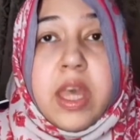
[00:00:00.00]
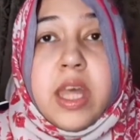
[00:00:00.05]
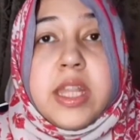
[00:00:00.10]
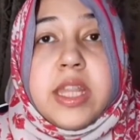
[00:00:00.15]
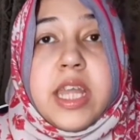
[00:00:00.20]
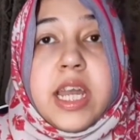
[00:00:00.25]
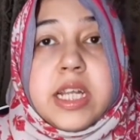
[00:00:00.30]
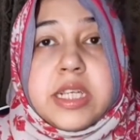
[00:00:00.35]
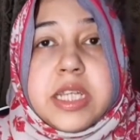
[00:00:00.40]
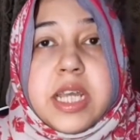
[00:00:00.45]

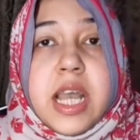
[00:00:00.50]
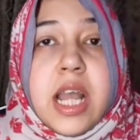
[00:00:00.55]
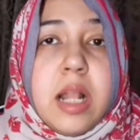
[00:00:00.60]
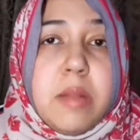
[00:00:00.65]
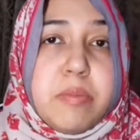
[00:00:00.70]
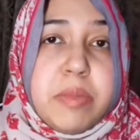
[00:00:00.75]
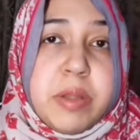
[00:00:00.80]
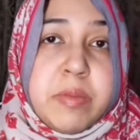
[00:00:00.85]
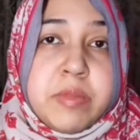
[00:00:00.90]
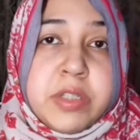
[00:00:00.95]
that
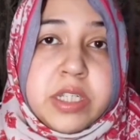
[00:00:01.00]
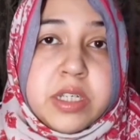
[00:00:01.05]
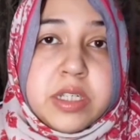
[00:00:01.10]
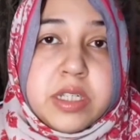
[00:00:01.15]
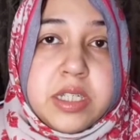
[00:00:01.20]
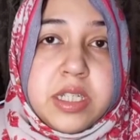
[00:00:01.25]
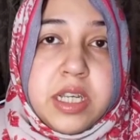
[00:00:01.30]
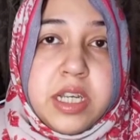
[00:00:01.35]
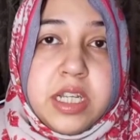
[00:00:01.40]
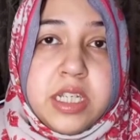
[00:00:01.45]
help them
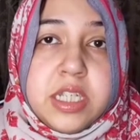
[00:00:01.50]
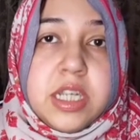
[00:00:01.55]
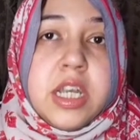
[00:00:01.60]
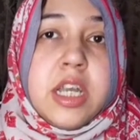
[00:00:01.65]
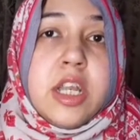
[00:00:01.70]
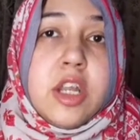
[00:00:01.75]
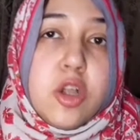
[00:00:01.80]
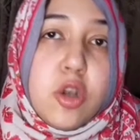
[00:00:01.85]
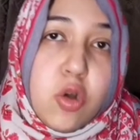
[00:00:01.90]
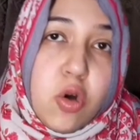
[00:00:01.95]
succeed
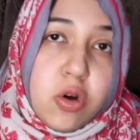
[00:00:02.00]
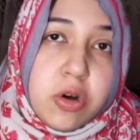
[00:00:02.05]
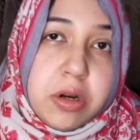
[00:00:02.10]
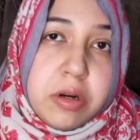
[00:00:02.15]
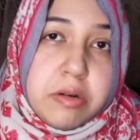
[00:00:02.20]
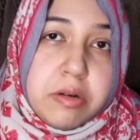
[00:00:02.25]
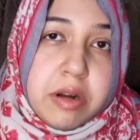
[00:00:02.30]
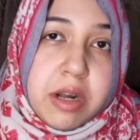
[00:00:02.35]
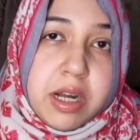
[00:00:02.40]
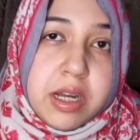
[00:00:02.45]
in a
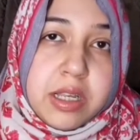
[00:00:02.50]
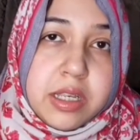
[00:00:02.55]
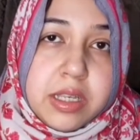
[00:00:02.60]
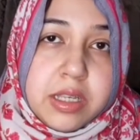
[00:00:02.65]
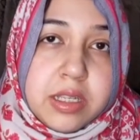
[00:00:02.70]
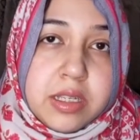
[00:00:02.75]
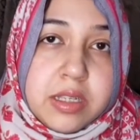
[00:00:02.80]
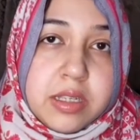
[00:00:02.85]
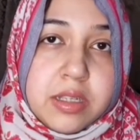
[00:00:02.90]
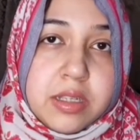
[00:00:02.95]
longer run.